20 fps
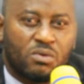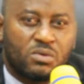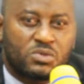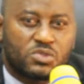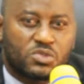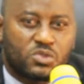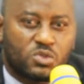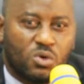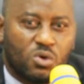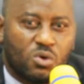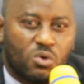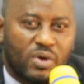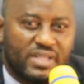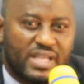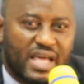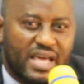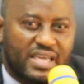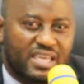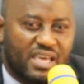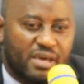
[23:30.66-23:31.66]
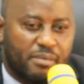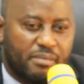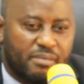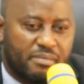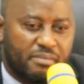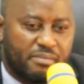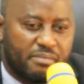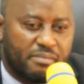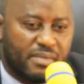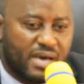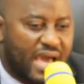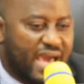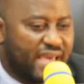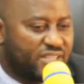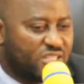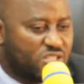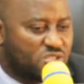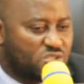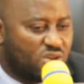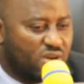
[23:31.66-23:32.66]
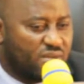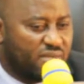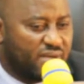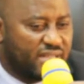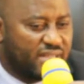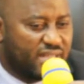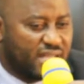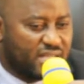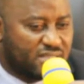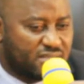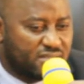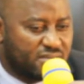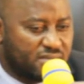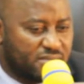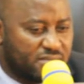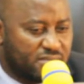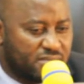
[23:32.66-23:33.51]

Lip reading: So when I came, I discovered that